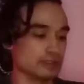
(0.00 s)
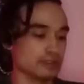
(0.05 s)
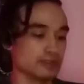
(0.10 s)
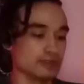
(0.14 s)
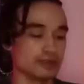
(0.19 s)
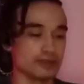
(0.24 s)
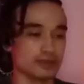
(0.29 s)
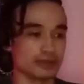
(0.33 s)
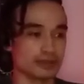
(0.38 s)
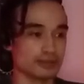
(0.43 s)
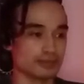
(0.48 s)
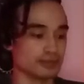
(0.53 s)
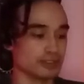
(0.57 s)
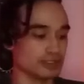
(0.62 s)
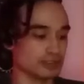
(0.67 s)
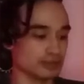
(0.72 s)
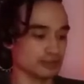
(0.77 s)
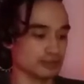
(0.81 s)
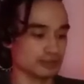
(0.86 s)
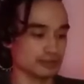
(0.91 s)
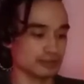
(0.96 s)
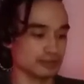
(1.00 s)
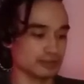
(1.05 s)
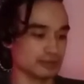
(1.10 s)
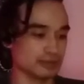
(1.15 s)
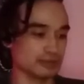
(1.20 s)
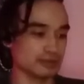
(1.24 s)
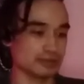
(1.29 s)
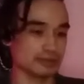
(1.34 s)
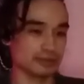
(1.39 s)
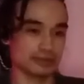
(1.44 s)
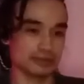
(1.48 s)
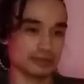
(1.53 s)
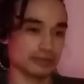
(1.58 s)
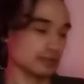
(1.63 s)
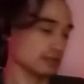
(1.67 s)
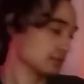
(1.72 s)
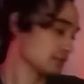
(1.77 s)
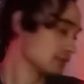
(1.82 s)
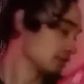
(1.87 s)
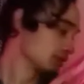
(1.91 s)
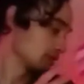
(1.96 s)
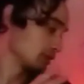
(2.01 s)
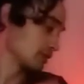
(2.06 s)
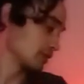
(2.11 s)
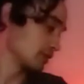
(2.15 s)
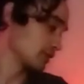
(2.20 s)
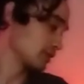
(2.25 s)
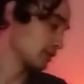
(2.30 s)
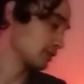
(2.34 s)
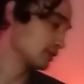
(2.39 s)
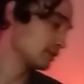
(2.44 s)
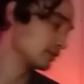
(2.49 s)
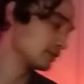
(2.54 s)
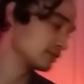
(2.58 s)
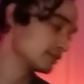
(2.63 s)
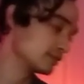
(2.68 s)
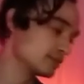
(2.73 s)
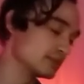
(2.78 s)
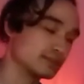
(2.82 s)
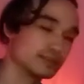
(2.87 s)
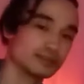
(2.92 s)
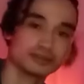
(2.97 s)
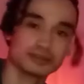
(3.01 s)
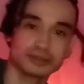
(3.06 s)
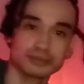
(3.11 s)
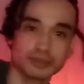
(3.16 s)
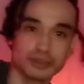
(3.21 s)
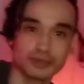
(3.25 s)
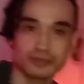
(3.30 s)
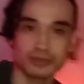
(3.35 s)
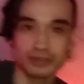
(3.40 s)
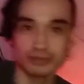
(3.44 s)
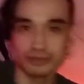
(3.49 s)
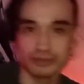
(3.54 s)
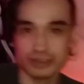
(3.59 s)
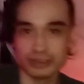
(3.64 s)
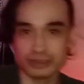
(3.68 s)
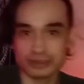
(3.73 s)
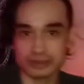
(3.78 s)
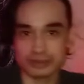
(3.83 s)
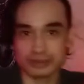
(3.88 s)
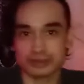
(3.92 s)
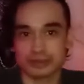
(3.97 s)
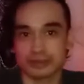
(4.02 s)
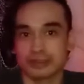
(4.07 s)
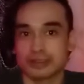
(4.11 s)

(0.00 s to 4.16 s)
You know what I mean? And some of my favorites